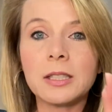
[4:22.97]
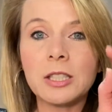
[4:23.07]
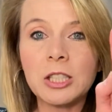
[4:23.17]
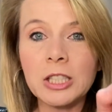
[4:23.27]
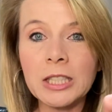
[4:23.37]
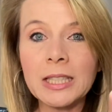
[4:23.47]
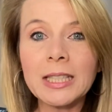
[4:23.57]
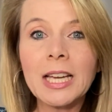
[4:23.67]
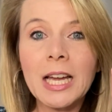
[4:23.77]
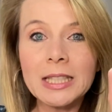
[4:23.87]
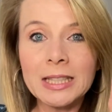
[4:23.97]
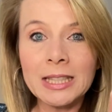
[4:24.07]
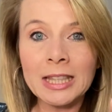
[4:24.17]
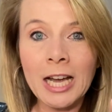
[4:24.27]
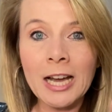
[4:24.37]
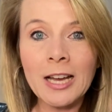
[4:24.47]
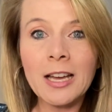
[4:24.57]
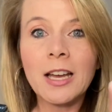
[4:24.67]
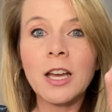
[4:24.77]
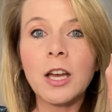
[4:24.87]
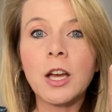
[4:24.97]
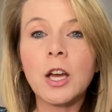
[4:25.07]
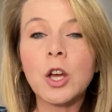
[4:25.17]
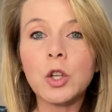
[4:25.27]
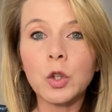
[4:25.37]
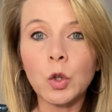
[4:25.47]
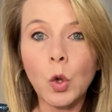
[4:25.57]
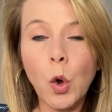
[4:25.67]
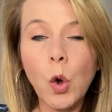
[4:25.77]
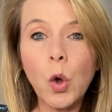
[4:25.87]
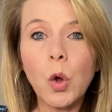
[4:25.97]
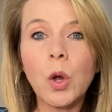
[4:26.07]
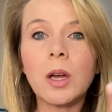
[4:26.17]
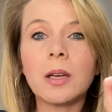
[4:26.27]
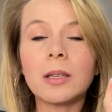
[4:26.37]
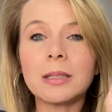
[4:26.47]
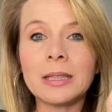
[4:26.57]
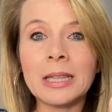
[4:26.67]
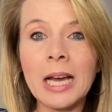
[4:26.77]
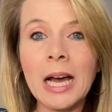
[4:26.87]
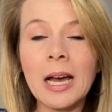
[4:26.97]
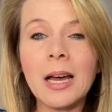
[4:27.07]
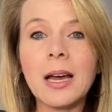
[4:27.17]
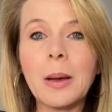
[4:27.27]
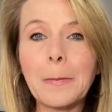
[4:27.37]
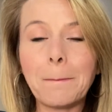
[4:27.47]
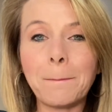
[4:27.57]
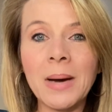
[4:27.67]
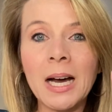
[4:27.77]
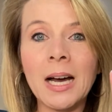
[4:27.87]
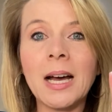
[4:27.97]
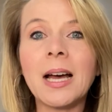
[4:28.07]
Shita no namae.